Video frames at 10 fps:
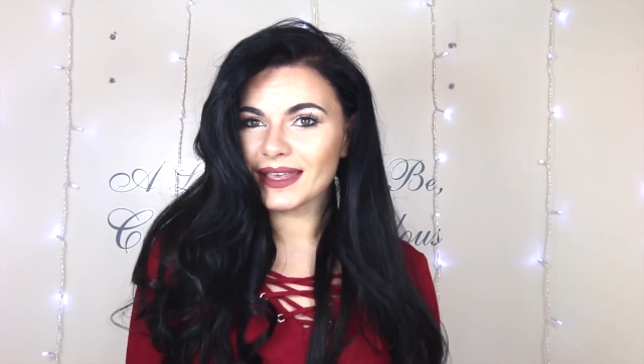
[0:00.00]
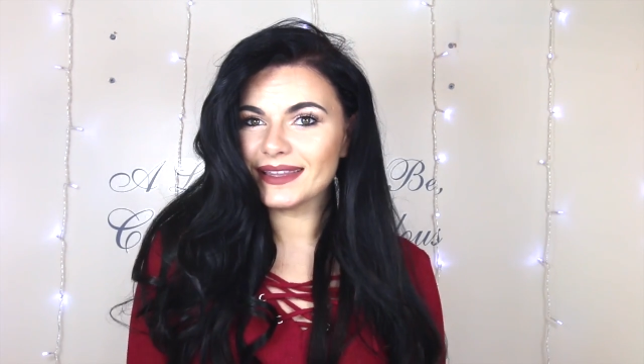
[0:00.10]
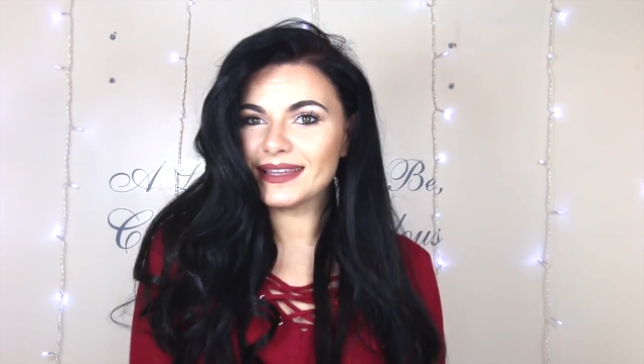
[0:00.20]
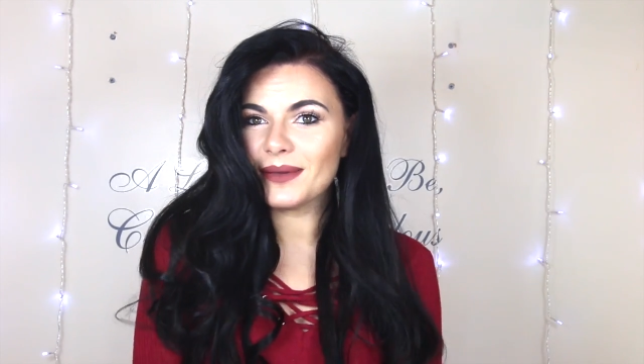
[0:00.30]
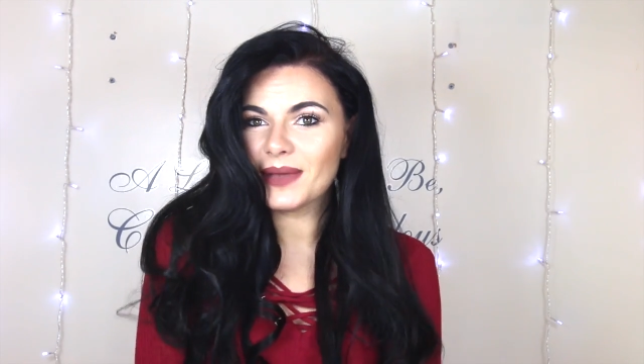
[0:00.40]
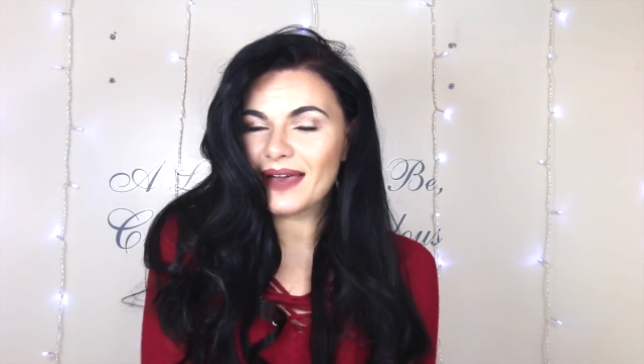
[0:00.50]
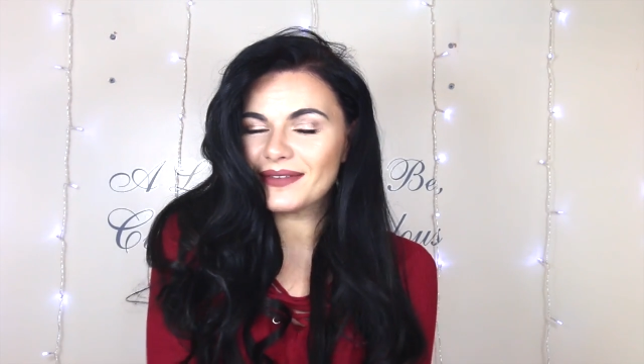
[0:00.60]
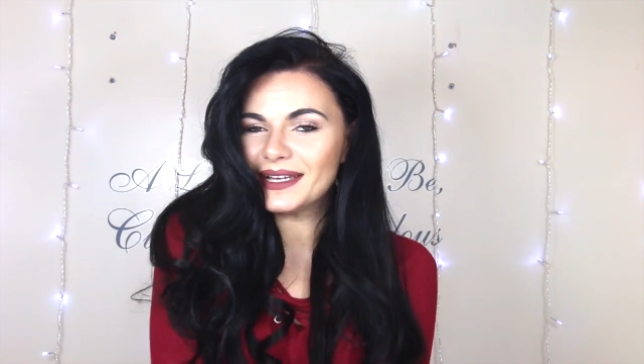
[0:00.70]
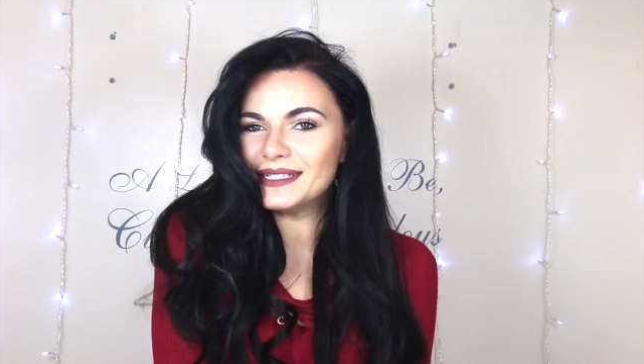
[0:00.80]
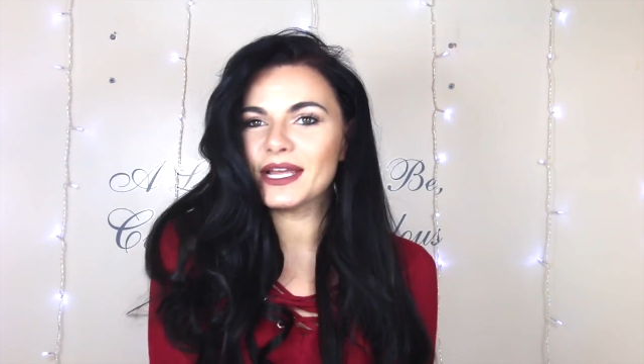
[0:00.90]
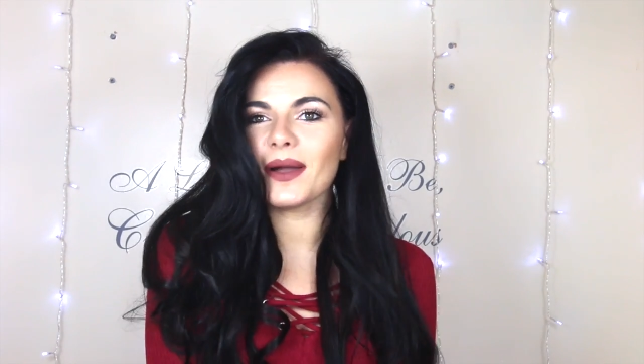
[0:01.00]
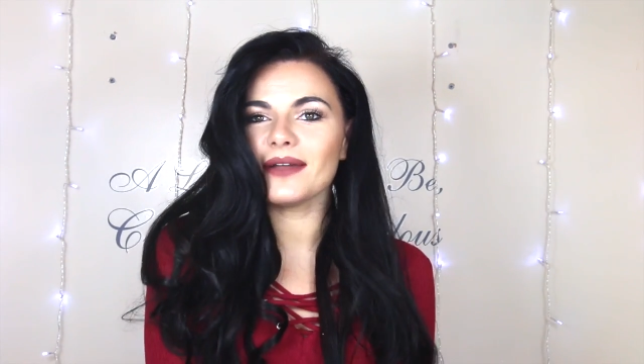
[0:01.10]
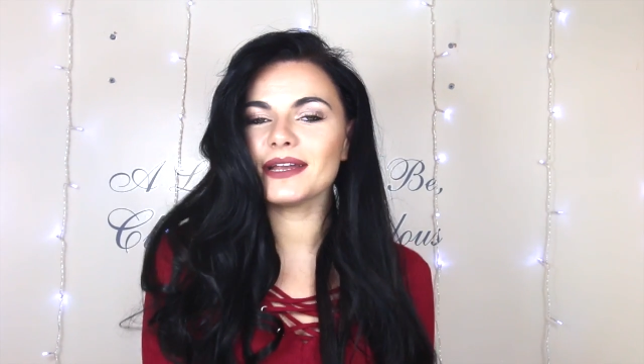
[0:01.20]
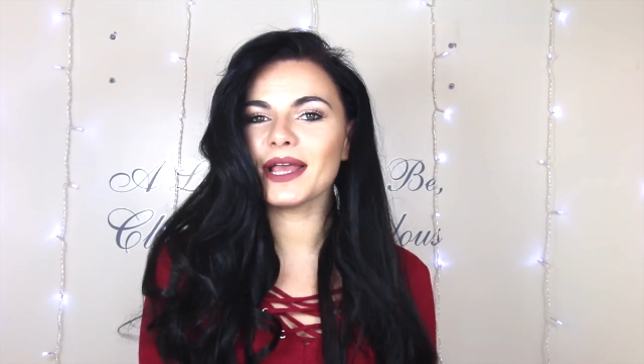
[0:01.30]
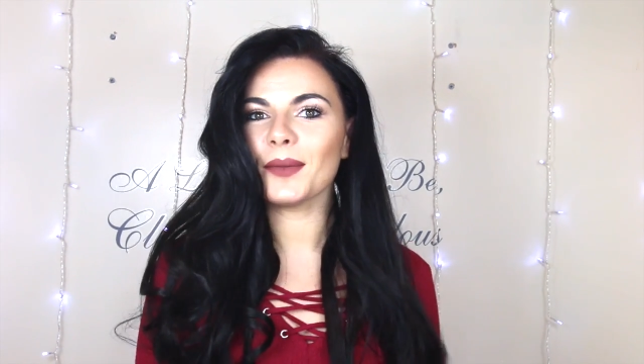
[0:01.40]
And there we have it. So I
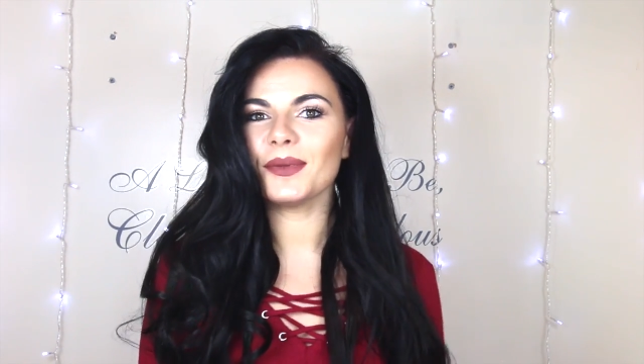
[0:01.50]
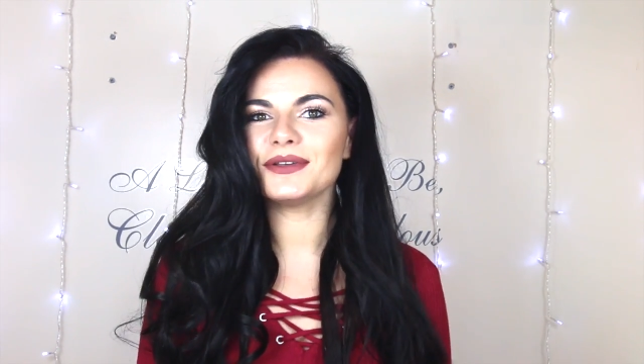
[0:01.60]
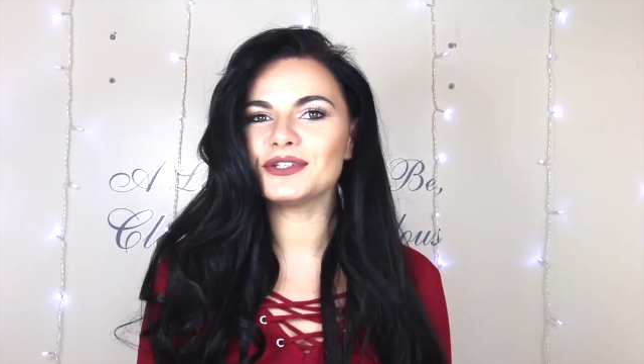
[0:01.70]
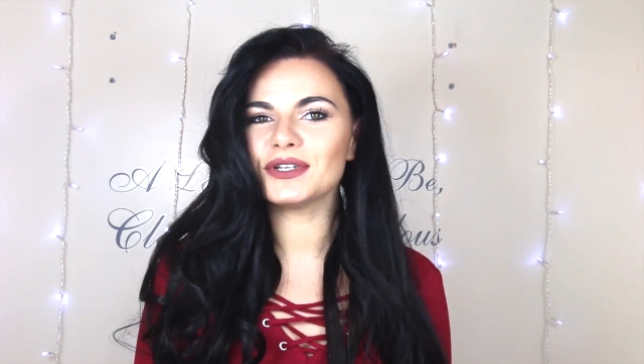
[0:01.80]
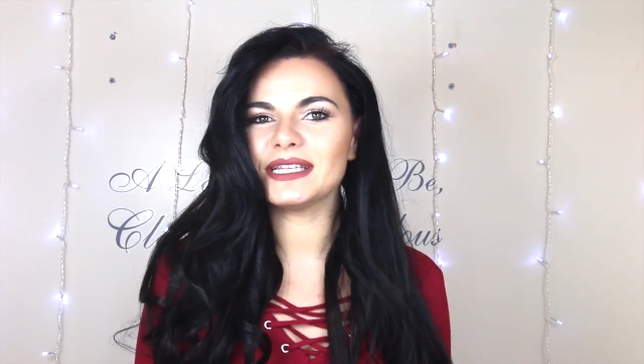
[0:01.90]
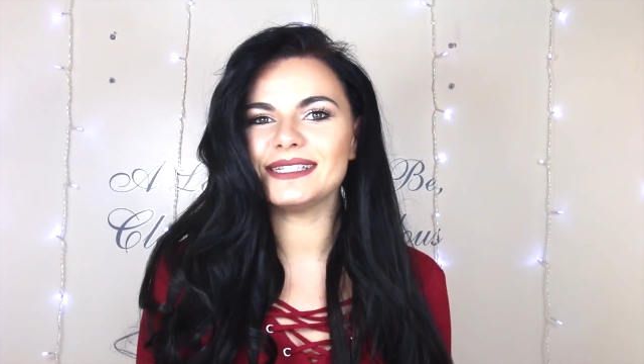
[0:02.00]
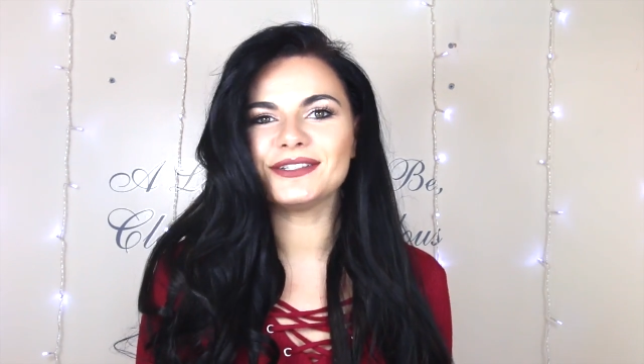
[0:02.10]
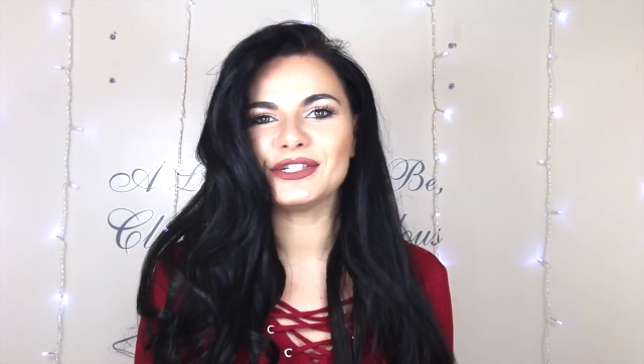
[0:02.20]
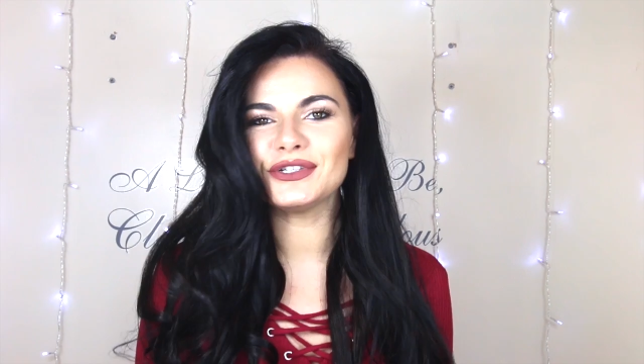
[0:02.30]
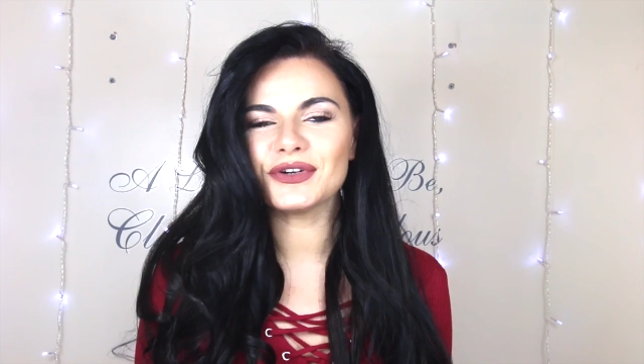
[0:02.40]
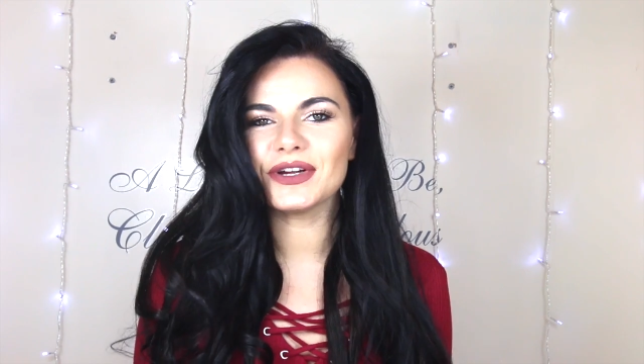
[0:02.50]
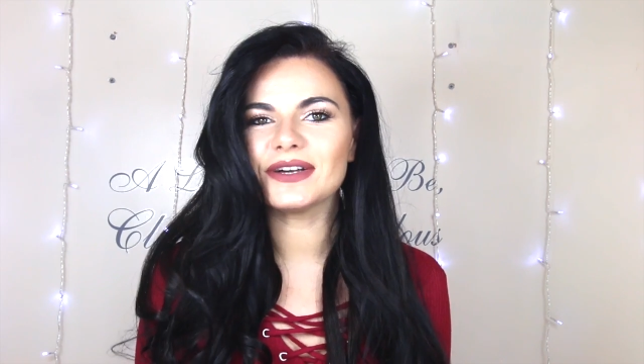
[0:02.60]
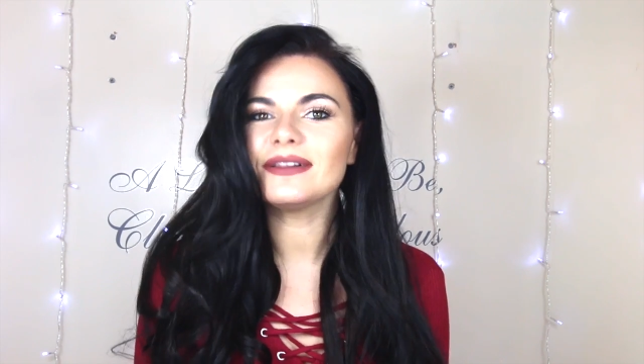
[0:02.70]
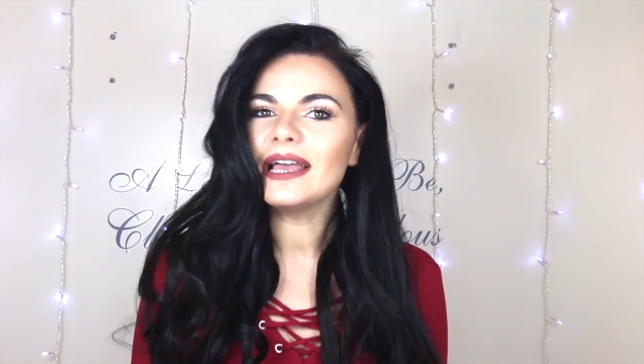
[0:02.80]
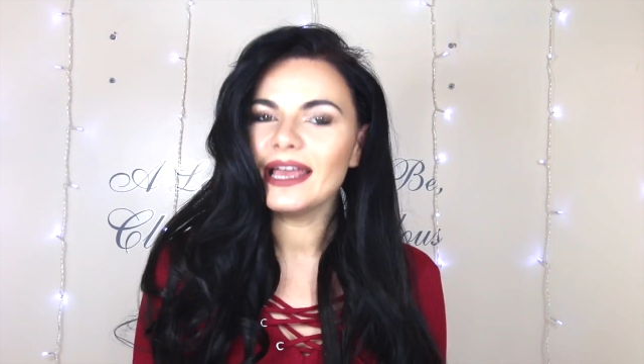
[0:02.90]
really hope you enjoyed this
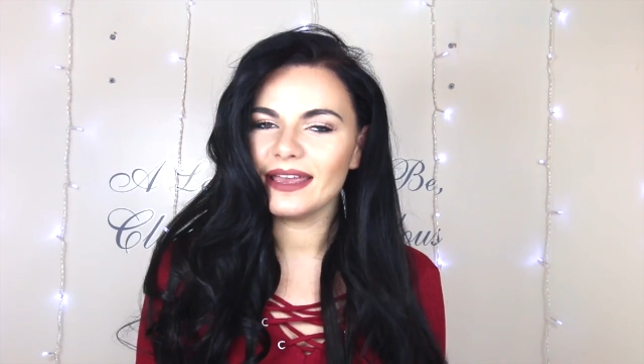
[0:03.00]
tutorial.